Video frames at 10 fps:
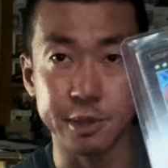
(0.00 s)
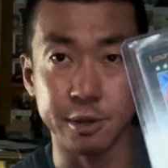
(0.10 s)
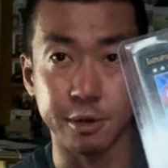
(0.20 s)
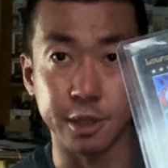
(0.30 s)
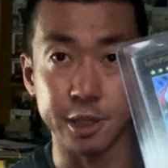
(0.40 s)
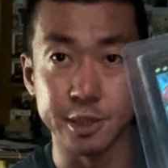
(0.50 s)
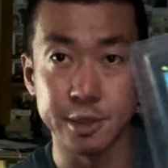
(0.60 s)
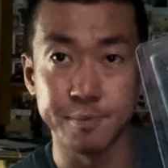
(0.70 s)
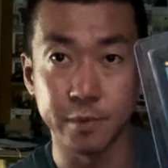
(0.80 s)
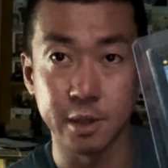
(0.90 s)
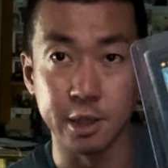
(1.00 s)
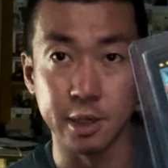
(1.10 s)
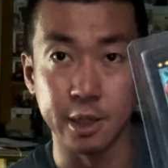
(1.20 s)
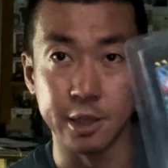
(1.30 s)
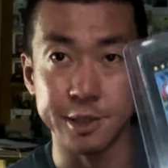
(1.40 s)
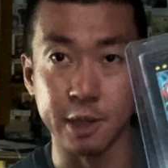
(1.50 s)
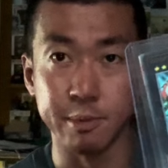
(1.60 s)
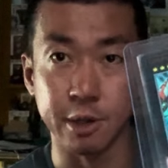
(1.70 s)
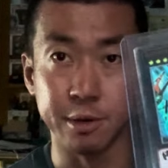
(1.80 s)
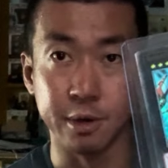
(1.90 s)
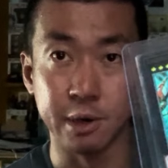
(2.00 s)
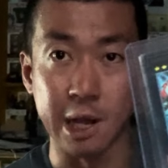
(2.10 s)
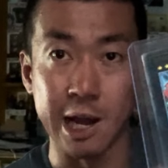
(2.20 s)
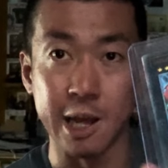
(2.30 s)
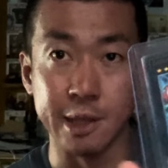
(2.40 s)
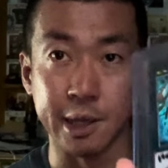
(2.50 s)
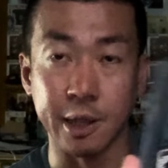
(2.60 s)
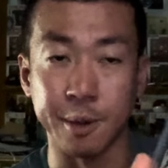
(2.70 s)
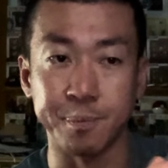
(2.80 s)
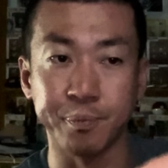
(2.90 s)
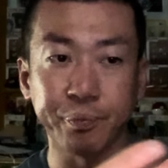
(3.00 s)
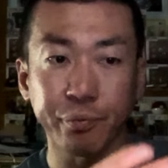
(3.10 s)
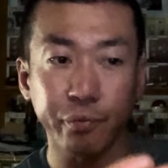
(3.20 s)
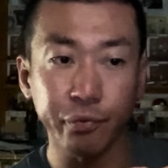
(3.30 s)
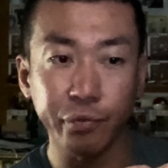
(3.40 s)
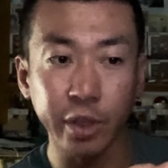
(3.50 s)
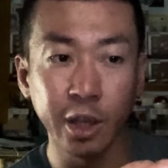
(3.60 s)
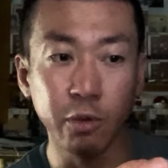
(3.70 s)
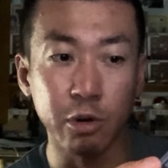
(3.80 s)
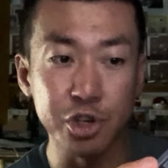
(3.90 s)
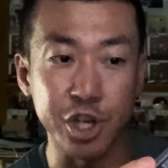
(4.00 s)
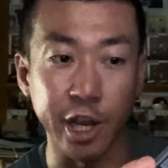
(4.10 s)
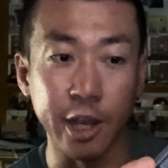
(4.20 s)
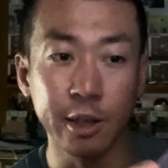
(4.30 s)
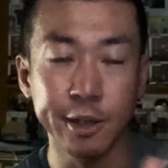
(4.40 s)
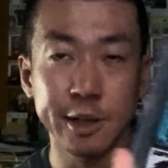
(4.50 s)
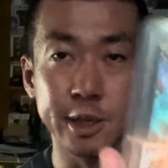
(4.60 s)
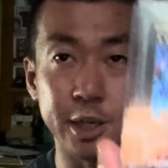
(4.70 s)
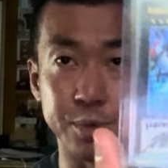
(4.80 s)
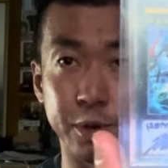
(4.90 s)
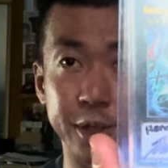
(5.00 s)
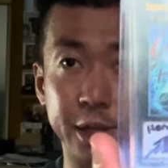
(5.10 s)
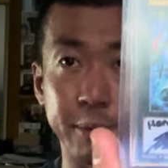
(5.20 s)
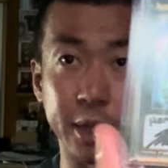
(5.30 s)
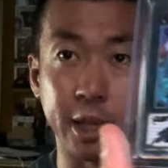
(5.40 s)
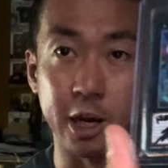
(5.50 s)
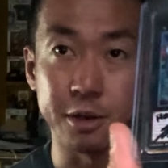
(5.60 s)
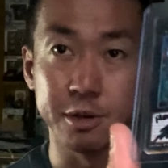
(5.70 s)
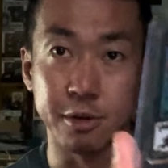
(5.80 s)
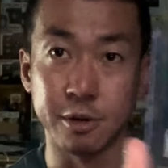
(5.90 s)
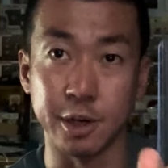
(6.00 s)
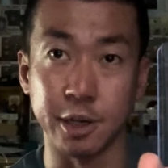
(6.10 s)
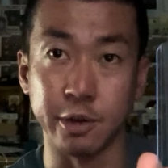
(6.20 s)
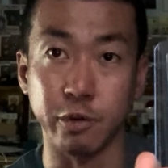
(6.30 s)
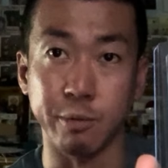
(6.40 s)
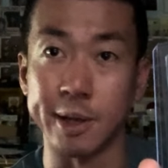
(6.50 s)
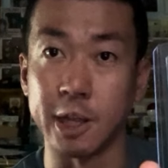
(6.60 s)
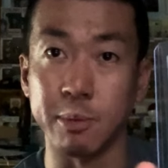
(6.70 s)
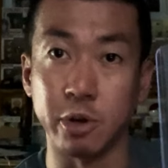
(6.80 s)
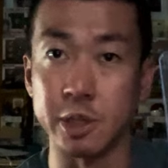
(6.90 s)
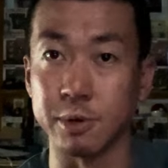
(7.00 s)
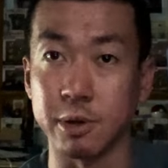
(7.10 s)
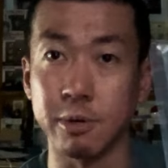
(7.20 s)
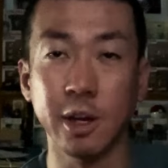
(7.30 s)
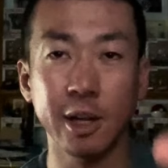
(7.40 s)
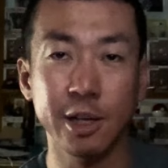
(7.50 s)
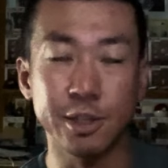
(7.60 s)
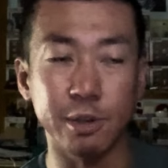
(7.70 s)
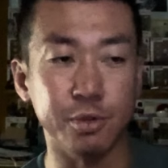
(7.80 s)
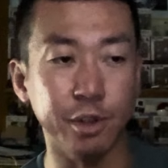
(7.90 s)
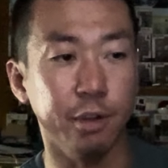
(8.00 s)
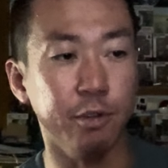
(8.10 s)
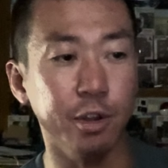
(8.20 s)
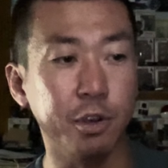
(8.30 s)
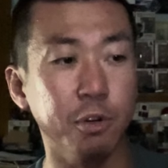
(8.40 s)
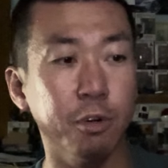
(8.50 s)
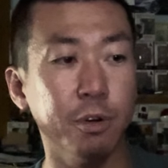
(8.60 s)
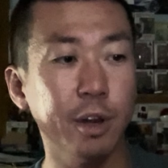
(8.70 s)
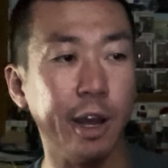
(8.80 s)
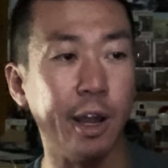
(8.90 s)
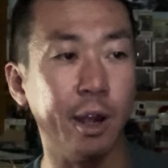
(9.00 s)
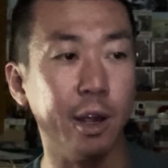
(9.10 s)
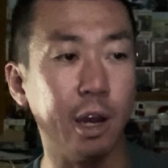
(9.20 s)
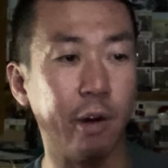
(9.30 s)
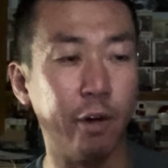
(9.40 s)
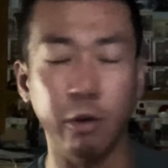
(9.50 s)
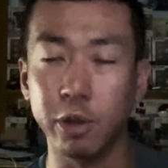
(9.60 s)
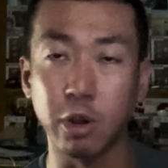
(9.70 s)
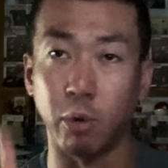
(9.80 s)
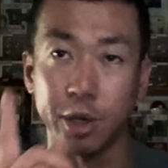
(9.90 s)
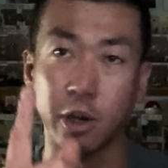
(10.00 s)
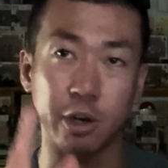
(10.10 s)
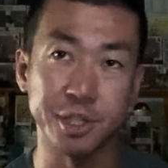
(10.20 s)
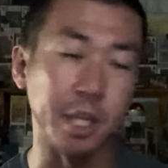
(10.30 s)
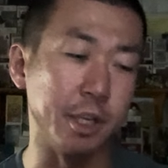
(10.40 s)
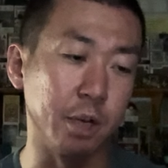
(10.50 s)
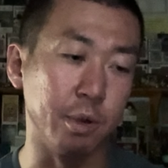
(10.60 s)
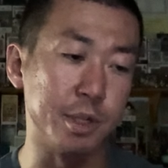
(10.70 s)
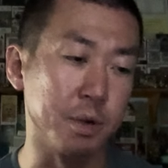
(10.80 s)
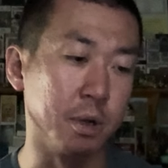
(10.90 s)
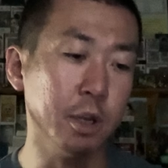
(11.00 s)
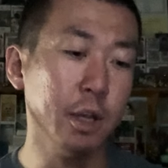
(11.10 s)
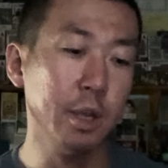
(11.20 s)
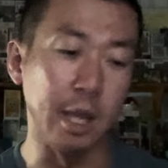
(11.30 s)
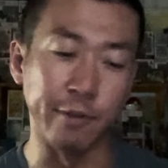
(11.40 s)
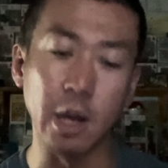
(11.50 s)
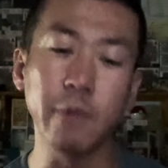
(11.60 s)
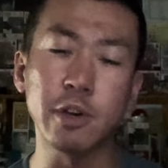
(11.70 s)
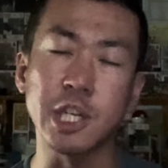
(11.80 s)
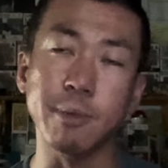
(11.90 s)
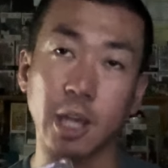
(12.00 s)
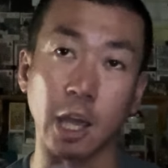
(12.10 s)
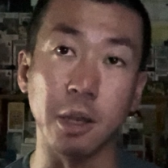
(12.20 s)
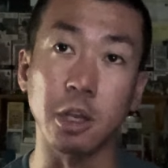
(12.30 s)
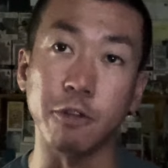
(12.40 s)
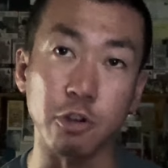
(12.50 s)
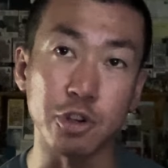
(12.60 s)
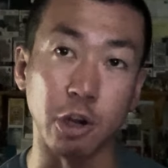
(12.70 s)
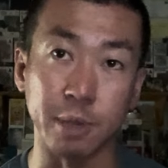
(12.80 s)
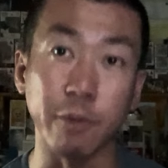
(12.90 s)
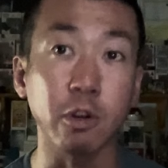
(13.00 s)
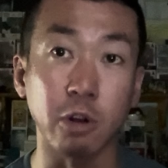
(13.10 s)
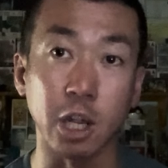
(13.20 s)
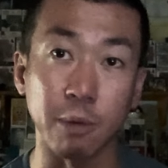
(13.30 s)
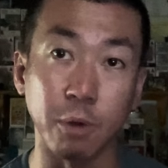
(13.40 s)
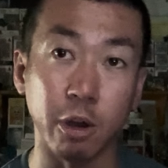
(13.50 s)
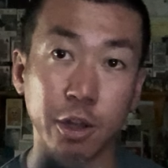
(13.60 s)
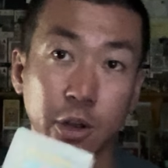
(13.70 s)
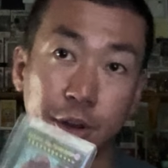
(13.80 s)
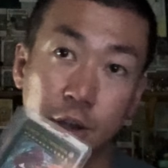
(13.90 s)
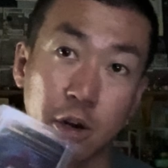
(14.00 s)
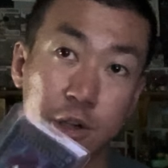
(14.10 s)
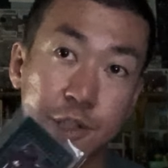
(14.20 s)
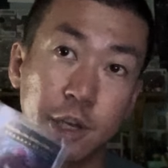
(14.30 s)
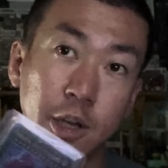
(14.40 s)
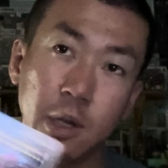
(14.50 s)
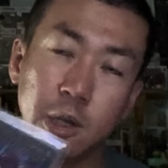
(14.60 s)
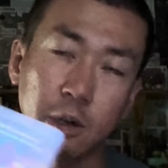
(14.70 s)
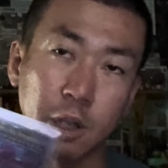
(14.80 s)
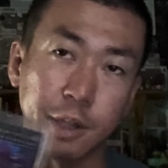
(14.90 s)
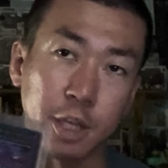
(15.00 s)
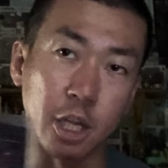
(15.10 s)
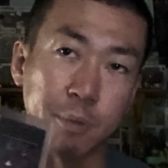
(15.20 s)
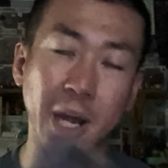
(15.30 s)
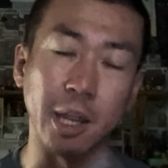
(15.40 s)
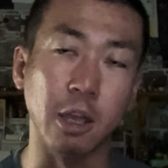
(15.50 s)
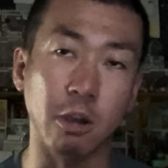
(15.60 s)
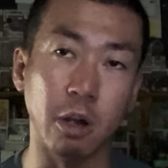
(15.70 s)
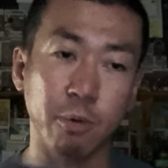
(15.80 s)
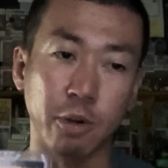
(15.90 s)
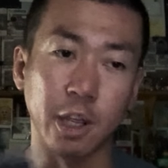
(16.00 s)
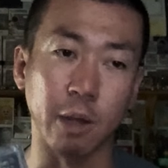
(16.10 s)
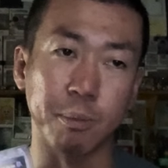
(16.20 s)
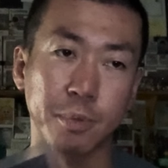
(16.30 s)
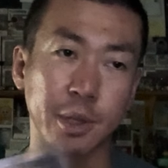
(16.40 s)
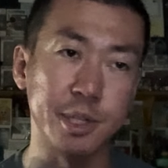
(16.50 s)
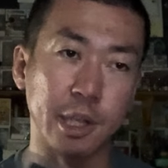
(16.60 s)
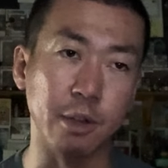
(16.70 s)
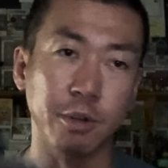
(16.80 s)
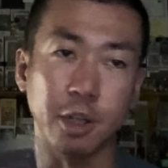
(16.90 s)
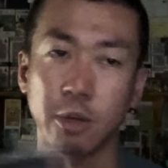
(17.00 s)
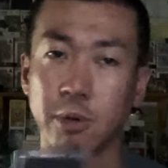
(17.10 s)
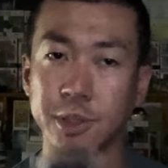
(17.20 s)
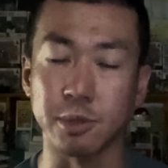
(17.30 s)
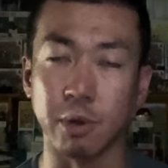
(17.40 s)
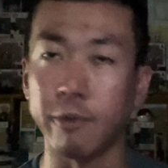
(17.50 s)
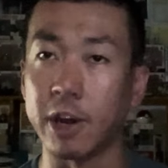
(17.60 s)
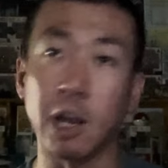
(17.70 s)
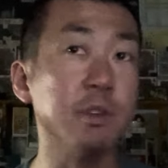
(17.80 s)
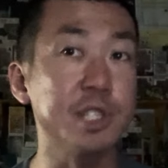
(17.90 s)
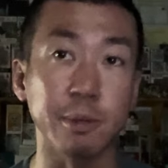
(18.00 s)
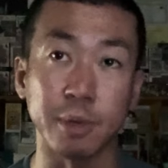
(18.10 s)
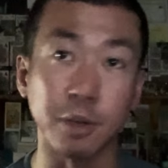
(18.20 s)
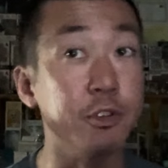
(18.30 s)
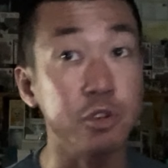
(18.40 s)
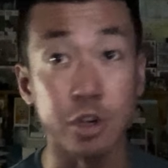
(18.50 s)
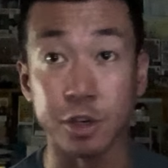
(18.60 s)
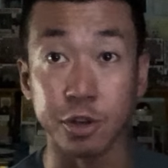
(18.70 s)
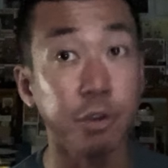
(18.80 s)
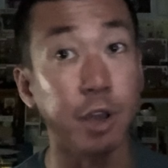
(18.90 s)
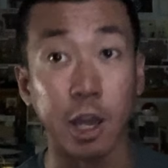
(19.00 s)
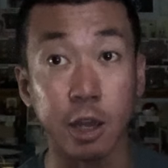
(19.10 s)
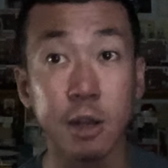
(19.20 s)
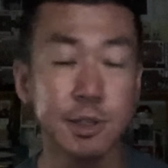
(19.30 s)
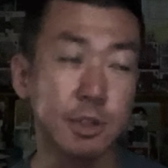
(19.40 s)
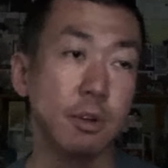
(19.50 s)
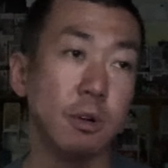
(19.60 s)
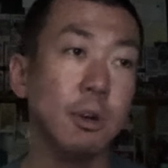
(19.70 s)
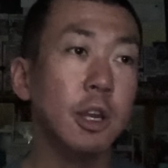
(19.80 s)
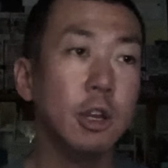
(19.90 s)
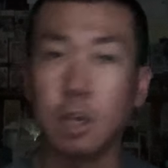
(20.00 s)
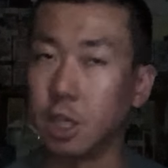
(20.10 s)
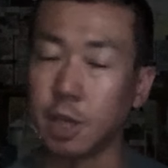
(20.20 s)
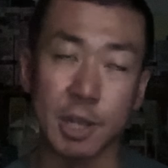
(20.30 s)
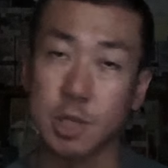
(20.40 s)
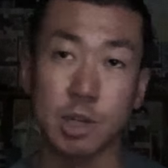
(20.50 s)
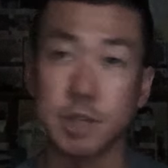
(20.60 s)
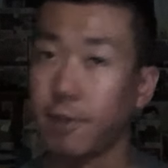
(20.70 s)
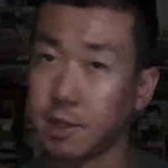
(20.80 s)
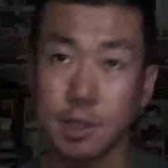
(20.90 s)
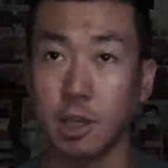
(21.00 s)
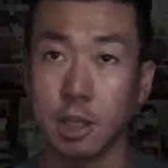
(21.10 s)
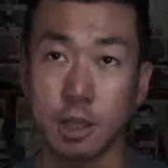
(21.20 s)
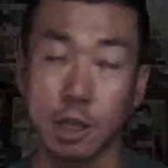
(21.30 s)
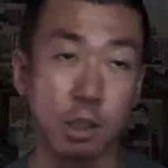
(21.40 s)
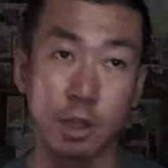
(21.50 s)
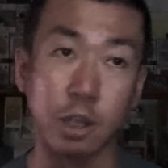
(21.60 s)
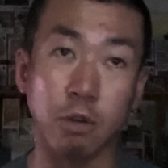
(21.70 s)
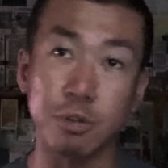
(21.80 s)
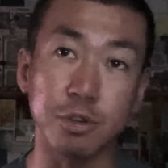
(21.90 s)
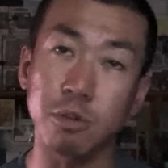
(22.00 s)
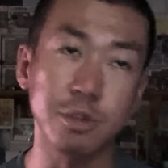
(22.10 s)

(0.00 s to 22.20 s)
So his his name down there, and he wrote She as well, the name of the character, and then he wrote my name on it as well. So it was really, really cool. I only got one card signed anyway, so if I ever see him again in the future, I'm definitely going to get him all the other cards in the back here. I'm going to get him sign all the other ones as well if I ever see him in the future in the UK. So it depends which events they go to.